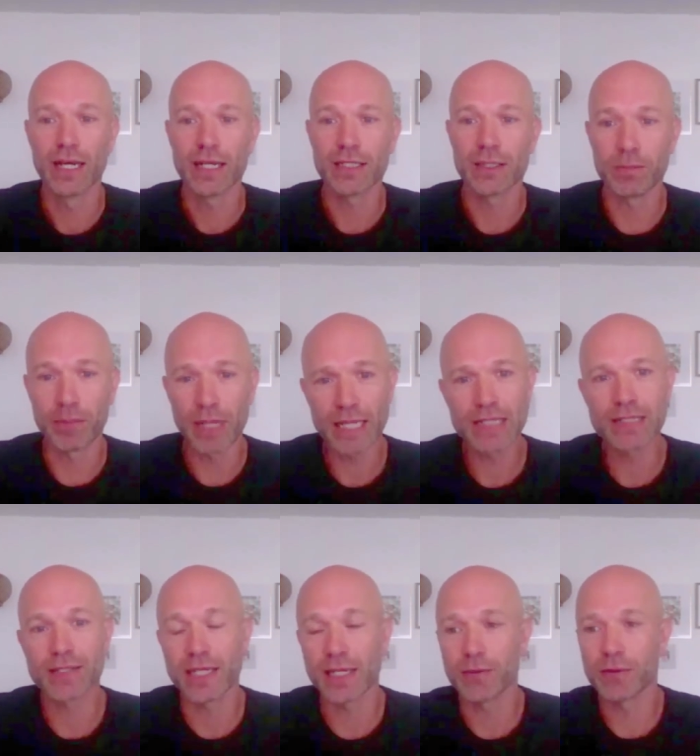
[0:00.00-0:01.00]
the
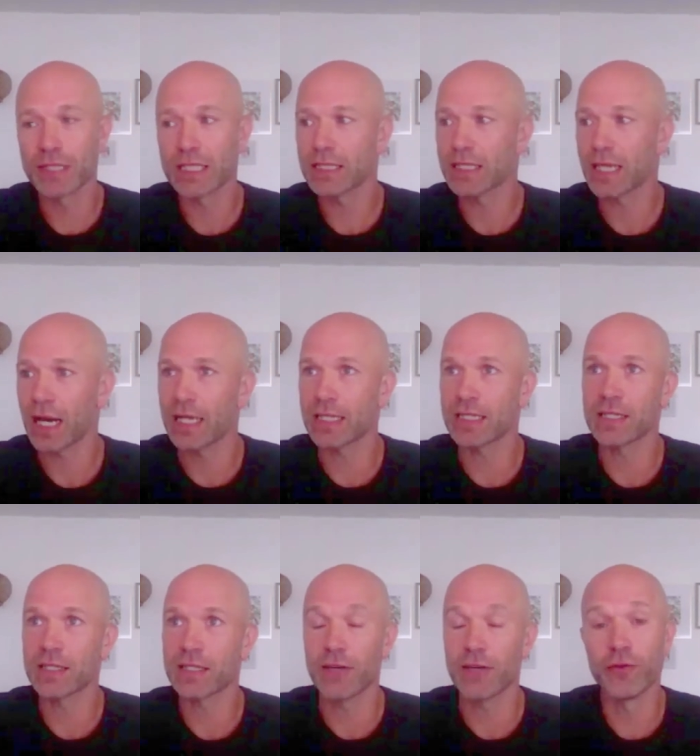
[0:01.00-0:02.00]
biggest thing with these guys
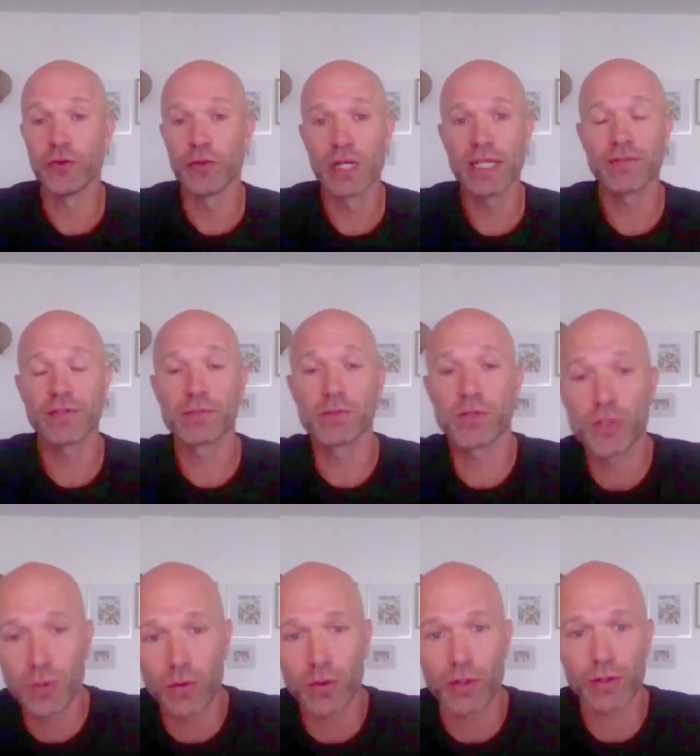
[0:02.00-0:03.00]
is if you leave them
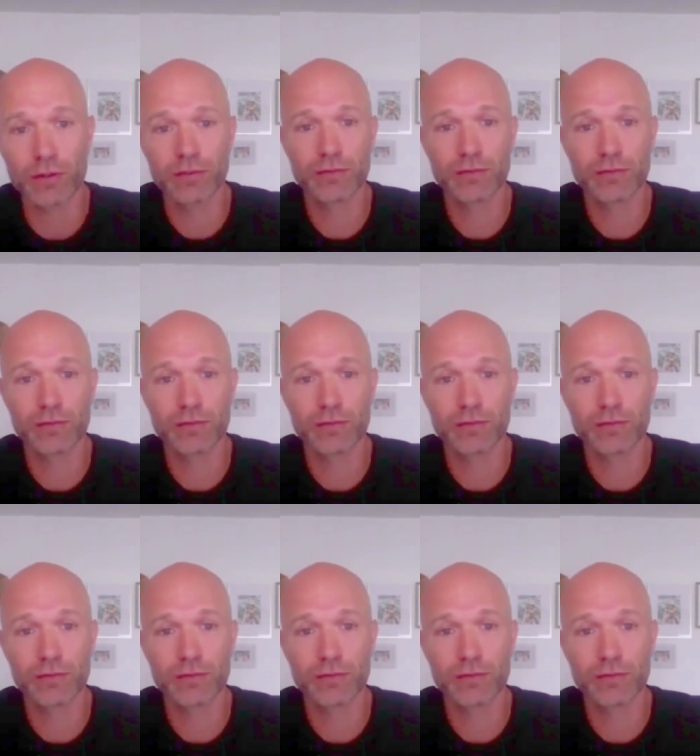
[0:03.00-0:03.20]
sore,